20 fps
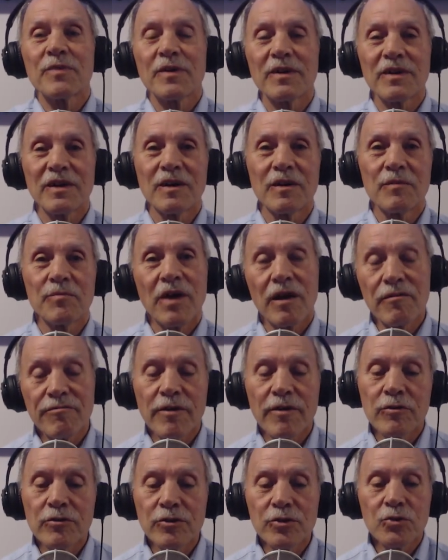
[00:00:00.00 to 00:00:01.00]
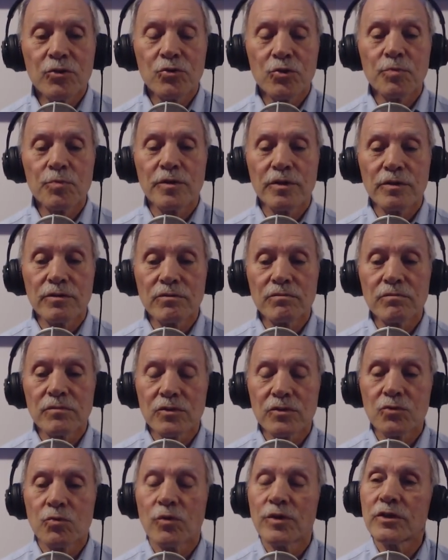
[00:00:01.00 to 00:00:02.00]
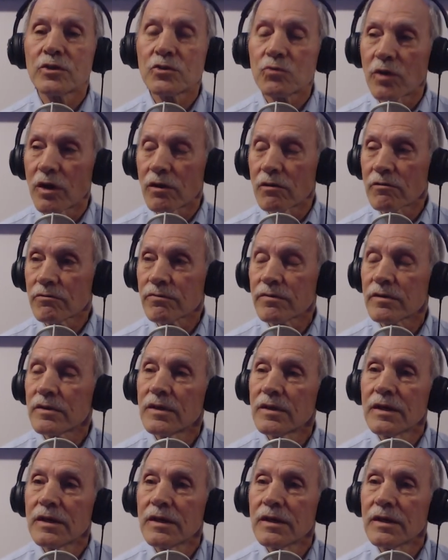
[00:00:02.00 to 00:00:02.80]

Uh, I founded the group in 2012